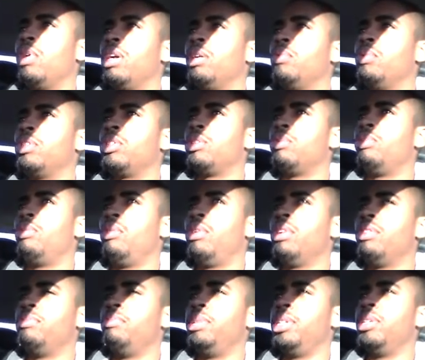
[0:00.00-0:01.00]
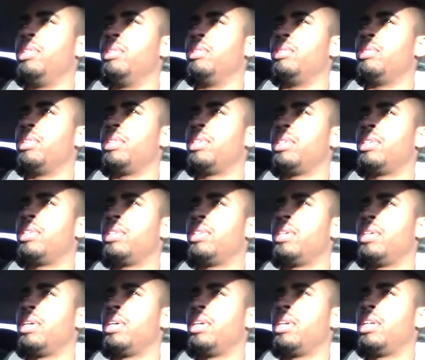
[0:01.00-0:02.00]
what's the point of me going?
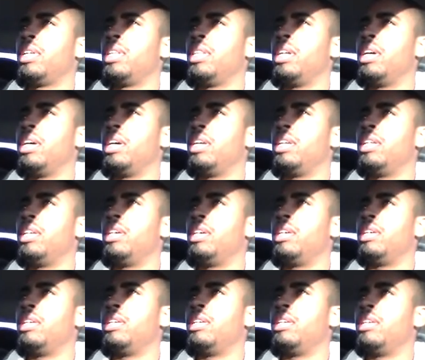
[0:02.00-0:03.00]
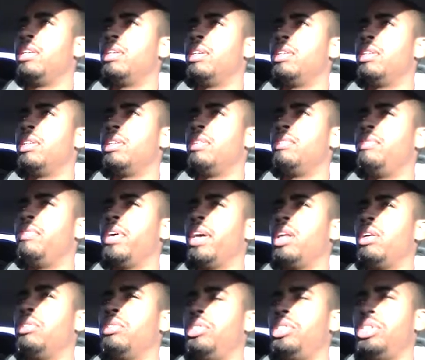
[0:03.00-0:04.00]
The
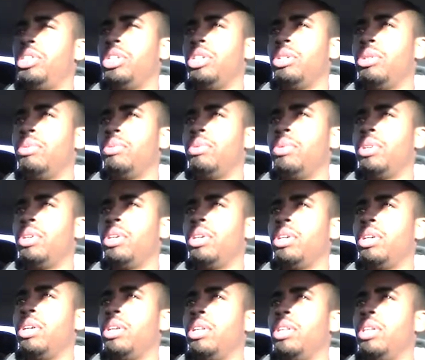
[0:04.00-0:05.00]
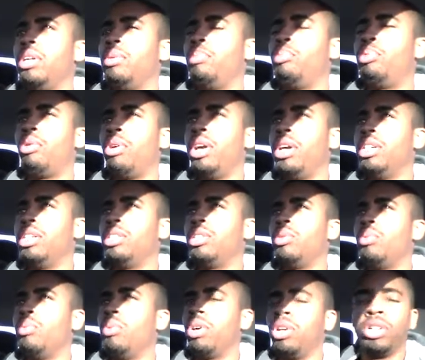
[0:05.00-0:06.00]
fellowship, the
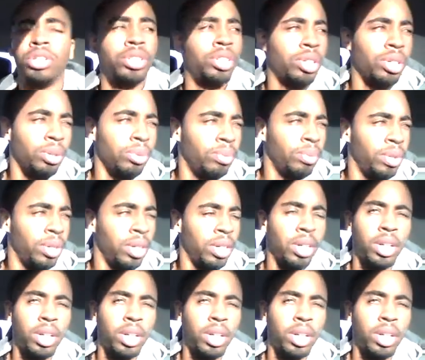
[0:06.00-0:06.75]
praise, the worship,